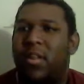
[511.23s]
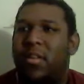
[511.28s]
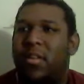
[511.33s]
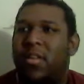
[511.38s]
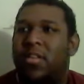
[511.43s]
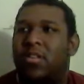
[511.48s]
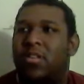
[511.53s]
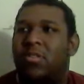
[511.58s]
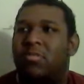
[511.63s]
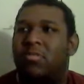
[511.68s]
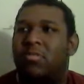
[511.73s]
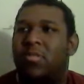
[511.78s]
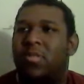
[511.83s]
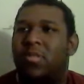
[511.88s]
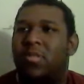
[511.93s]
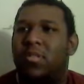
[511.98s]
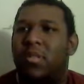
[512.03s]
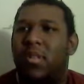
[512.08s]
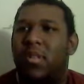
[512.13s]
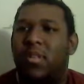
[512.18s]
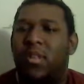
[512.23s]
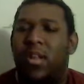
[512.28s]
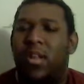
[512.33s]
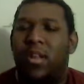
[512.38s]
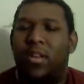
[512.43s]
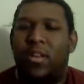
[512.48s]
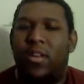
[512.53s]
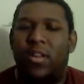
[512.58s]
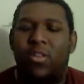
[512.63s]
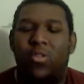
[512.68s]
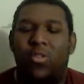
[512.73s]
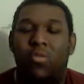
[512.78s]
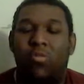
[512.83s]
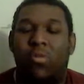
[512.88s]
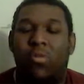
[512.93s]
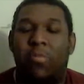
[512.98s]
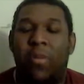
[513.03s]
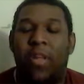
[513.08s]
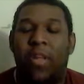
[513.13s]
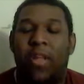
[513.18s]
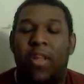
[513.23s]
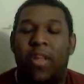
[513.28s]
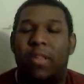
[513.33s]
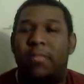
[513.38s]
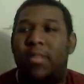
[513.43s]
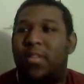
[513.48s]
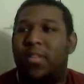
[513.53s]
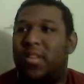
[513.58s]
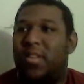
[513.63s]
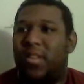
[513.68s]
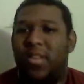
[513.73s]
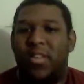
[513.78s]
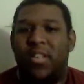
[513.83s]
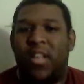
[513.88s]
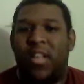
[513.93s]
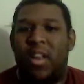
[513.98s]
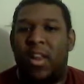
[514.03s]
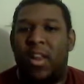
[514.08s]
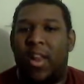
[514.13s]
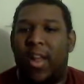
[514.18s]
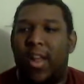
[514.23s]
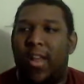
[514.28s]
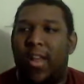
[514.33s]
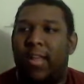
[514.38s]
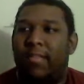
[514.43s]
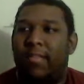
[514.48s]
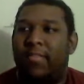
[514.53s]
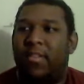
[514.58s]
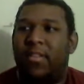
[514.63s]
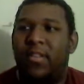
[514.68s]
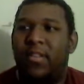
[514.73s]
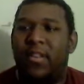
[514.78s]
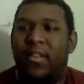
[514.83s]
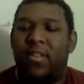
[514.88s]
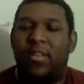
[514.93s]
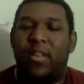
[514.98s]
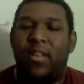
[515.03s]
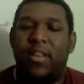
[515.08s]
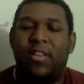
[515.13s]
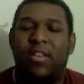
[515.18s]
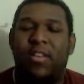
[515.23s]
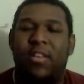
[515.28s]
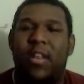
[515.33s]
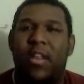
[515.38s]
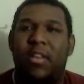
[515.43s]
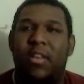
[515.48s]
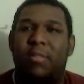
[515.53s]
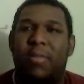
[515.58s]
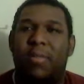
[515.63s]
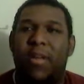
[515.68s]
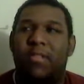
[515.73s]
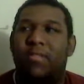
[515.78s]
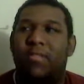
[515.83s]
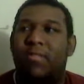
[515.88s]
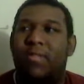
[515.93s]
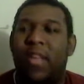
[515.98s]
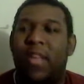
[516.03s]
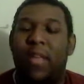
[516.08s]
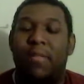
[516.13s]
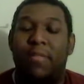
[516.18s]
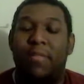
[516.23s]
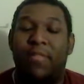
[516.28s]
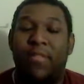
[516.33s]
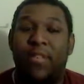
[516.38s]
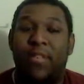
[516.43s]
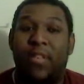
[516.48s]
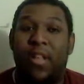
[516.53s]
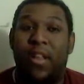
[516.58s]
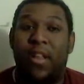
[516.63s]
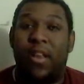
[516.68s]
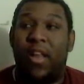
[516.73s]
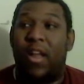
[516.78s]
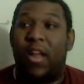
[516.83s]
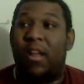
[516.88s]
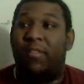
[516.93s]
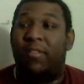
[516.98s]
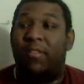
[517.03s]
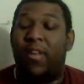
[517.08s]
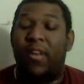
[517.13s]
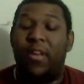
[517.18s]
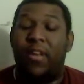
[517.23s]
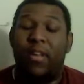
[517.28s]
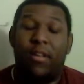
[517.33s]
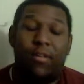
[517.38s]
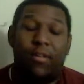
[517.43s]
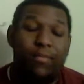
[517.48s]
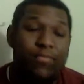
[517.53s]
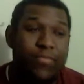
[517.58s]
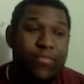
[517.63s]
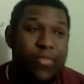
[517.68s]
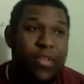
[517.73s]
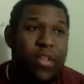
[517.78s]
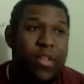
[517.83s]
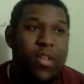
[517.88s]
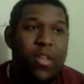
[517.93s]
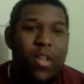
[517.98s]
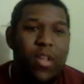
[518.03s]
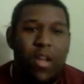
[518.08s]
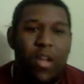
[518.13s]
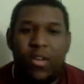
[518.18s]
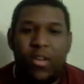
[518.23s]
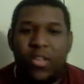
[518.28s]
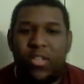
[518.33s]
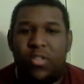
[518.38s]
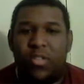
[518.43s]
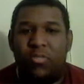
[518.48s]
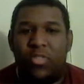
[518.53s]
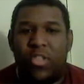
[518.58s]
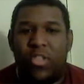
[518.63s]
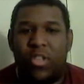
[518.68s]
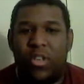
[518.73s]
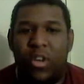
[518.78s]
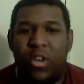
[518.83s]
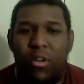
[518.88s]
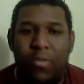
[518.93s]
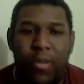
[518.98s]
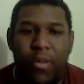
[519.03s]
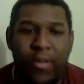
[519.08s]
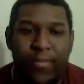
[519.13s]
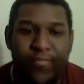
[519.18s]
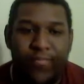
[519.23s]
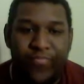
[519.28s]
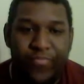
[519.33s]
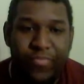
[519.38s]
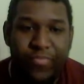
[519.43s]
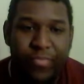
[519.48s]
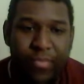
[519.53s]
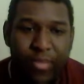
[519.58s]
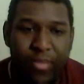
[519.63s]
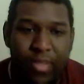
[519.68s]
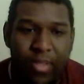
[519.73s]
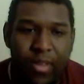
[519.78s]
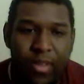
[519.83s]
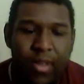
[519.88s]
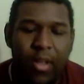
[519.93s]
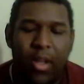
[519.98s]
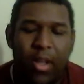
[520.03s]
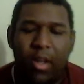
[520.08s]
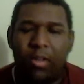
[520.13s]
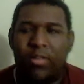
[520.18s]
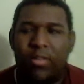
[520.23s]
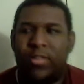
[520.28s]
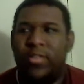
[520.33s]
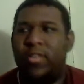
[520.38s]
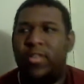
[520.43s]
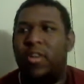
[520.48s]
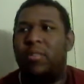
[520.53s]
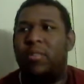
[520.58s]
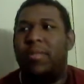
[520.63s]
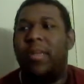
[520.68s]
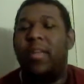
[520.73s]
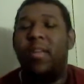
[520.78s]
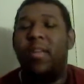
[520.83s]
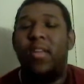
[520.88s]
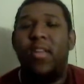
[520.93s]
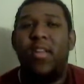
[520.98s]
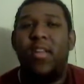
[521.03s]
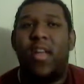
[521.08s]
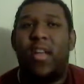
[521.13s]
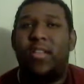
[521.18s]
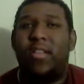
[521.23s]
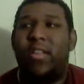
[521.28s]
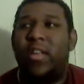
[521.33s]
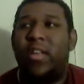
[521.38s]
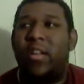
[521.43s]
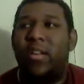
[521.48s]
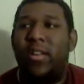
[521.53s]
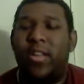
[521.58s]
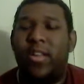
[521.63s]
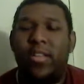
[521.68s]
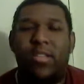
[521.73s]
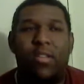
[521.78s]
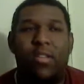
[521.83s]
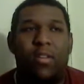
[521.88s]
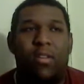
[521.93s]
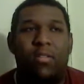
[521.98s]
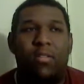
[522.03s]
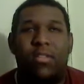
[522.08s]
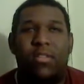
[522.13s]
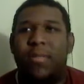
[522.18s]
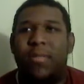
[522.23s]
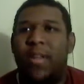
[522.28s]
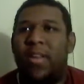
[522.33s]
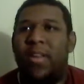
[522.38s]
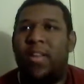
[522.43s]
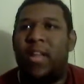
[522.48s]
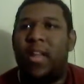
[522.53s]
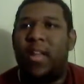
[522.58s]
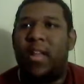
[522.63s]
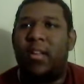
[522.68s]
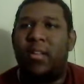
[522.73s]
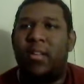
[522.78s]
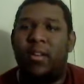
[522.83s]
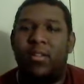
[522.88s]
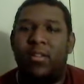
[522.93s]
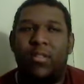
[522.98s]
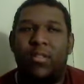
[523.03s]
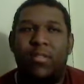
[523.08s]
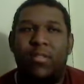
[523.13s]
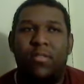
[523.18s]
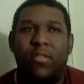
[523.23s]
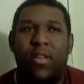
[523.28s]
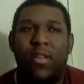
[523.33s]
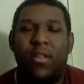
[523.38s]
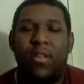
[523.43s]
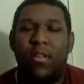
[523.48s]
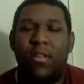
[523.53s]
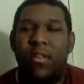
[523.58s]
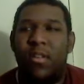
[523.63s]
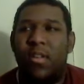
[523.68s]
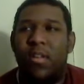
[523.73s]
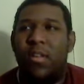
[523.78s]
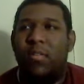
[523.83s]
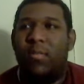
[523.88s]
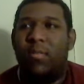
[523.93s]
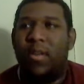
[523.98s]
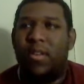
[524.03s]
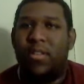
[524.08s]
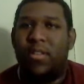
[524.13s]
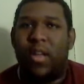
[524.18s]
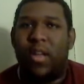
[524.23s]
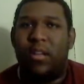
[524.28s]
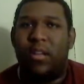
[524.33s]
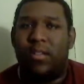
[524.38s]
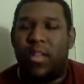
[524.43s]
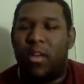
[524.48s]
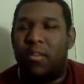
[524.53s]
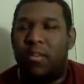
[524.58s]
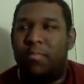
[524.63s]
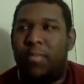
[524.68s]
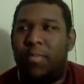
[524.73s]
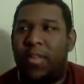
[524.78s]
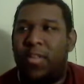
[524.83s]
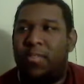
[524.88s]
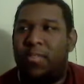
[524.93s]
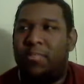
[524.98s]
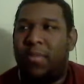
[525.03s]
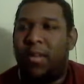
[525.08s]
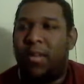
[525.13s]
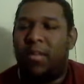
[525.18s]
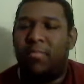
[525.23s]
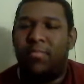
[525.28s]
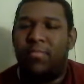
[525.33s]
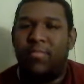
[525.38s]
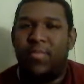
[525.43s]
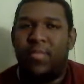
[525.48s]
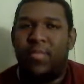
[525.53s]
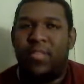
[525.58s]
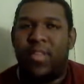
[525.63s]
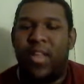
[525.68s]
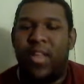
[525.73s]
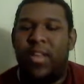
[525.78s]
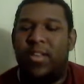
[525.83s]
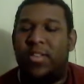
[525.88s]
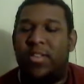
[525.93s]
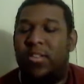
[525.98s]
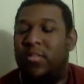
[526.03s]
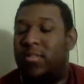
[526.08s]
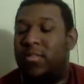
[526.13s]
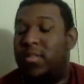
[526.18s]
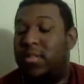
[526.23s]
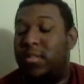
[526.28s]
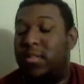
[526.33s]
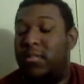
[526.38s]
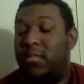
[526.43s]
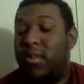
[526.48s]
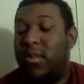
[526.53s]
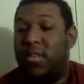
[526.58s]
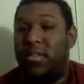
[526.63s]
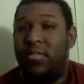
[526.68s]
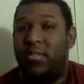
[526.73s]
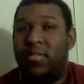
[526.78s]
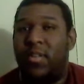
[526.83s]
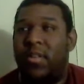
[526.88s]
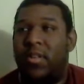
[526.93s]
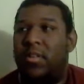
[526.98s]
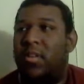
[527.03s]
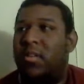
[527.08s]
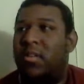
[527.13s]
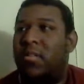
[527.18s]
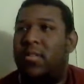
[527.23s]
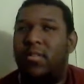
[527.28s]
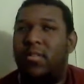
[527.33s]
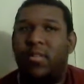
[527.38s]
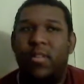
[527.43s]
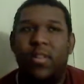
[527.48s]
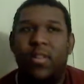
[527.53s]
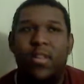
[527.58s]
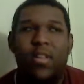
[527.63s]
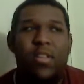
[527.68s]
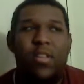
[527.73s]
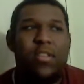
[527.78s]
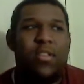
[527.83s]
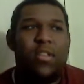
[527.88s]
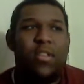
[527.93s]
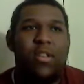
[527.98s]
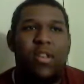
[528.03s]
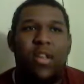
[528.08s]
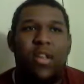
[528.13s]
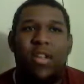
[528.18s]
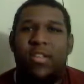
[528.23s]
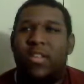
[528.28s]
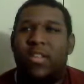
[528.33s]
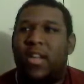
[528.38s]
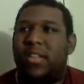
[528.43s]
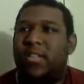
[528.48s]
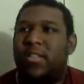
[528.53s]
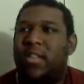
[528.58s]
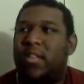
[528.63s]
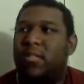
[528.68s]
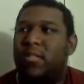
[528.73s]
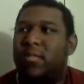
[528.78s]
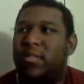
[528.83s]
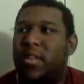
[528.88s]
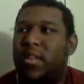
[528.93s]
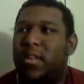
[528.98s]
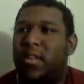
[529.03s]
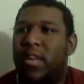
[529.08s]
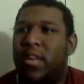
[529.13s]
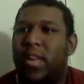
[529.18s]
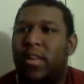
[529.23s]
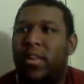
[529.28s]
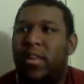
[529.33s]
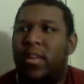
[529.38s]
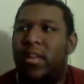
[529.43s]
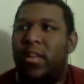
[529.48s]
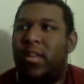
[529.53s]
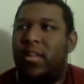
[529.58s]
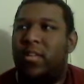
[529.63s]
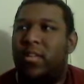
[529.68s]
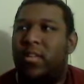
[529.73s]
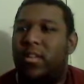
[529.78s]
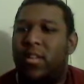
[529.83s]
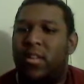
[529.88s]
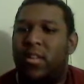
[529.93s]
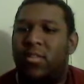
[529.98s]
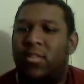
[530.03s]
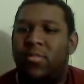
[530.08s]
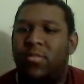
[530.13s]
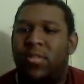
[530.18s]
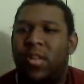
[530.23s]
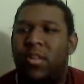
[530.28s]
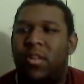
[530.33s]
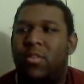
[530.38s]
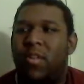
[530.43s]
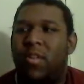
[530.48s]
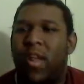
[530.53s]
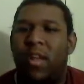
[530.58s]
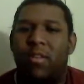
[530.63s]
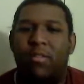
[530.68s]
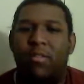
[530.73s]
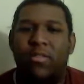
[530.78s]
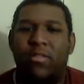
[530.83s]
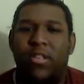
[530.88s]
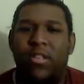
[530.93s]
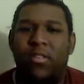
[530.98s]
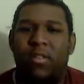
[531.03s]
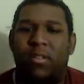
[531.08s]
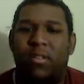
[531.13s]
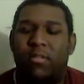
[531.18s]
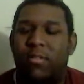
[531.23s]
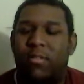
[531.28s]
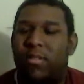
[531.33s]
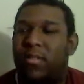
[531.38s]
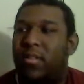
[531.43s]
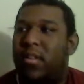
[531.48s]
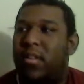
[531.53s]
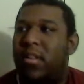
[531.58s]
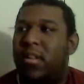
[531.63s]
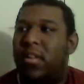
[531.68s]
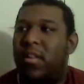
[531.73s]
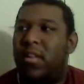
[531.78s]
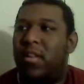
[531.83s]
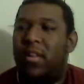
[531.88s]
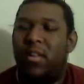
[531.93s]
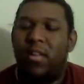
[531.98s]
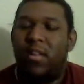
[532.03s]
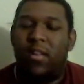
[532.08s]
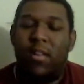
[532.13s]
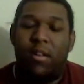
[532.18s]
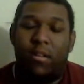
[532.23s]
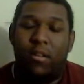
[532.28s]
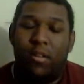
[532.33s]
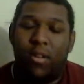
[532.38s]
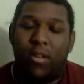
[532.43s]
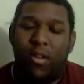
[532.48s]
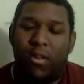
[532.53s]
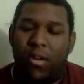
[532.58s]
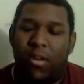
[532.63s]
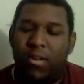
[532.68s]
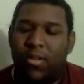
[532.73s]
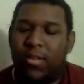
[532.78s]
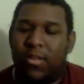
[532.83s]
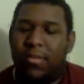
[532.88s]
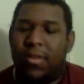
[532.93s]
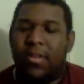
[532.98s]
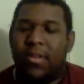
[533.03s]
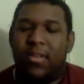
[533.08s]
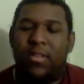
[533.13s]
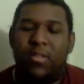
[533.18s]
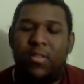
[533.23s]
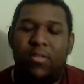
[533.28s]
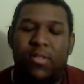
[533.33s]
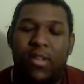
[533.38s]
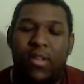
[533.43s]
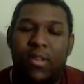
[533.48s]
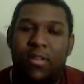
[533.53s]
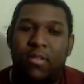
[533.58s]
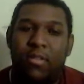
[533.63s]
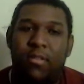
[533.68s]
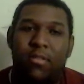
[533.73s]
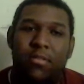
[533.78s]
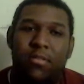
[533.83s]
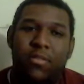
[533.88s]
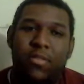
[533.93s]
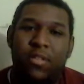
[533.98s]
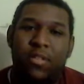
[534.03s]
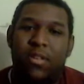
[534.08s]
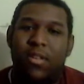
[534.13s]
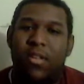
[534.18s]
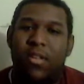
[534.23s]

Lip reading: These two behemoths, these Goliaths, it's a battle of David versus Goliath right now. These two shinobi. As they unleashed their ultimate attack, Naruto using Wind Style, Tail Beast Bomb, Sage Jutsu, Susanoo. And Sasuke using Lightning and Susanoo Arrow Chidori. Her ultimate Susanoo